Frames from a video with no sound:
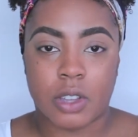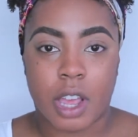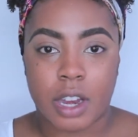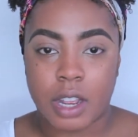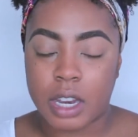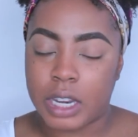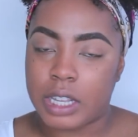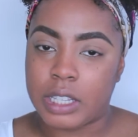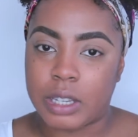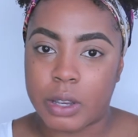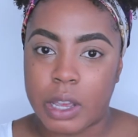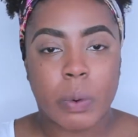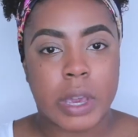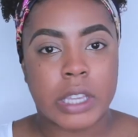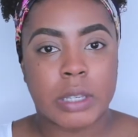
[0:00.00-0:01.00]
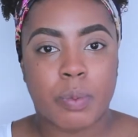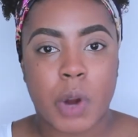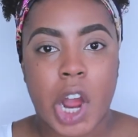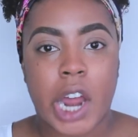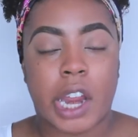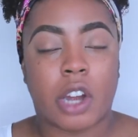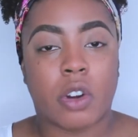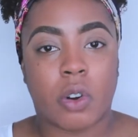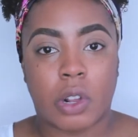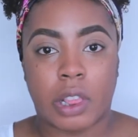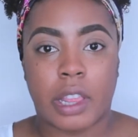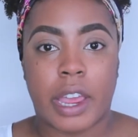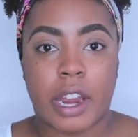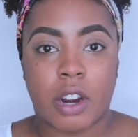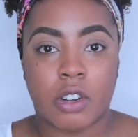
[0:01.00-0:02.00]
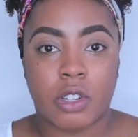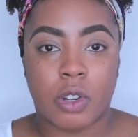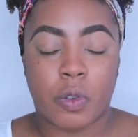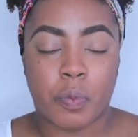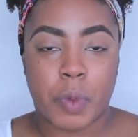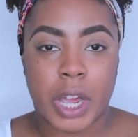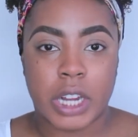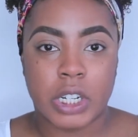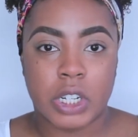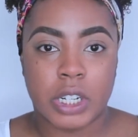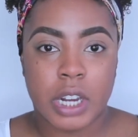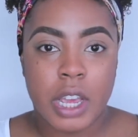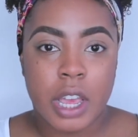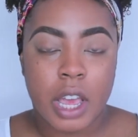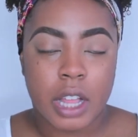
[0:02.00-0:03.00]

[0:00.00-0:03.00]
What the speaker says: so I didn't need to waste product or layer too much.